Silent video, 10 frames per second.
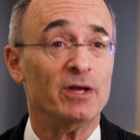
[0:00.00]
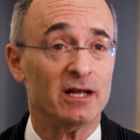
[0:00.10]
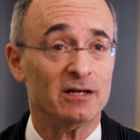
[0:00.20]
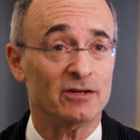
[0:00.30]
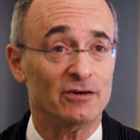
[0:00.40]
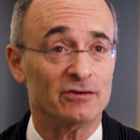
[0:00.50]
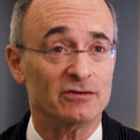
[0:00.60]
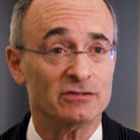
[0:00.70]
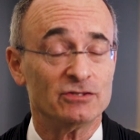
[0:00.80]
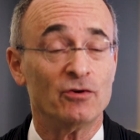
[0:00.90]
we get
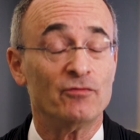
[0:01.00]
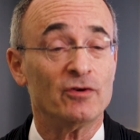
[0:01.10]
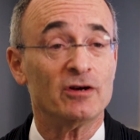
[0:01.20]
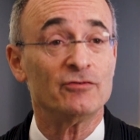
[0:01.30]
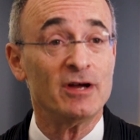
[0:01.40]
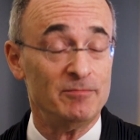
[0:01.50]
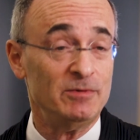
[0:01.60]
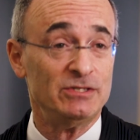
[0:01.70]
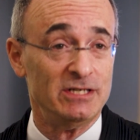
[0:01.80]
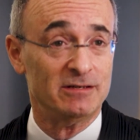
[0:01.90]
along. So for a great
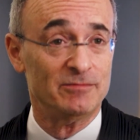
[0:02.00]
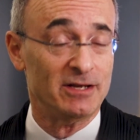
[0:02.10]
museum